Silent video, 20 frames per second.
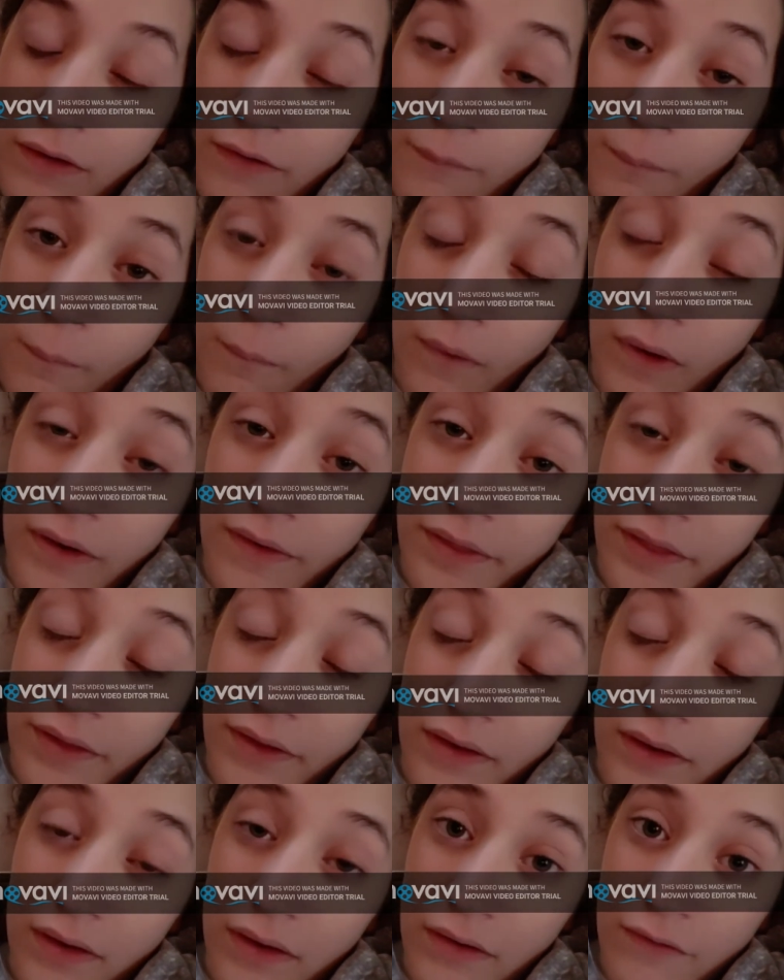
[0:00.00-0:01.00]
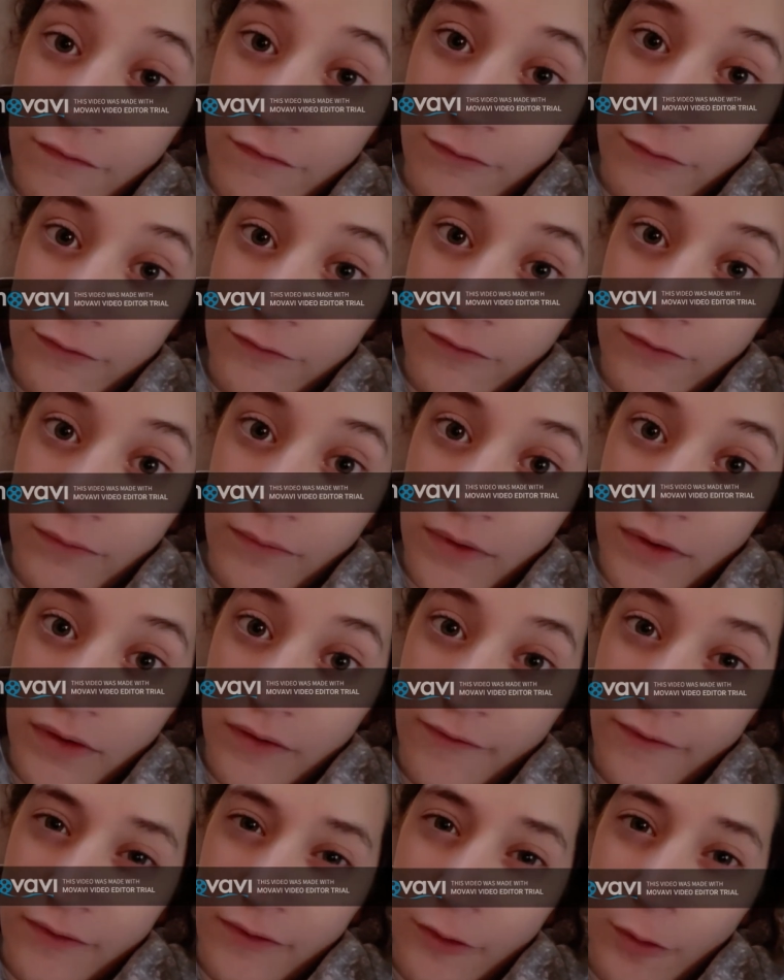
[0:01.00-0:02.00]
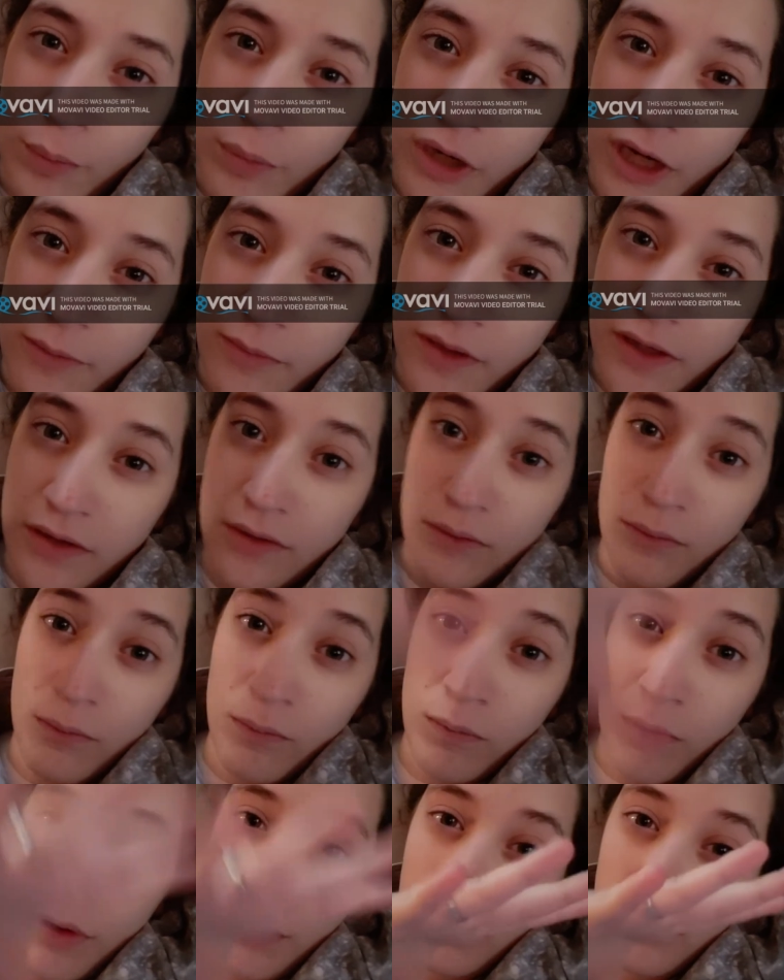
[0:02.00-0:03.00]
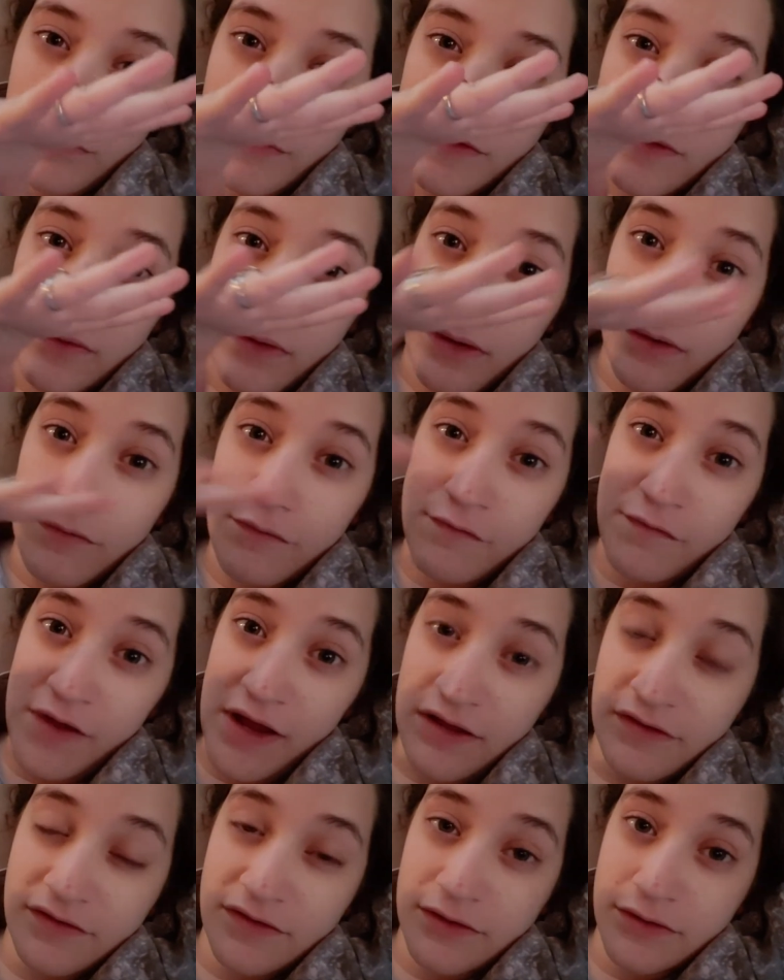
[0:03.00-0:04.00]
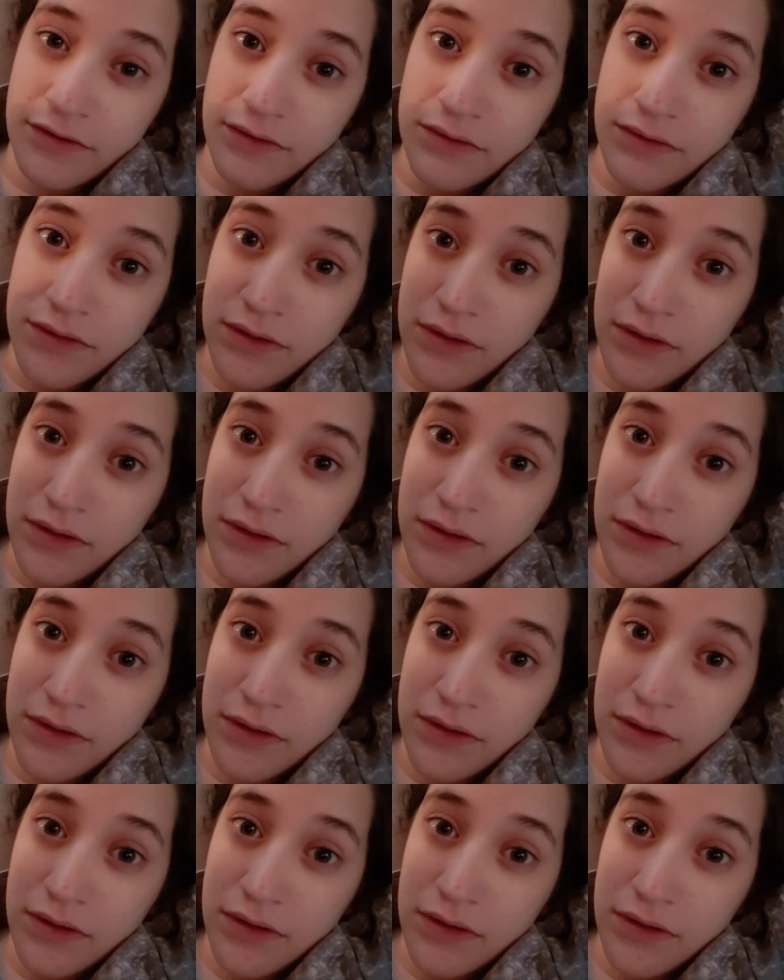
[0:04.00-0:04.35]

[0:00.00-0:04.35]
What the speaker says: one thing for sure is your baby grows faster.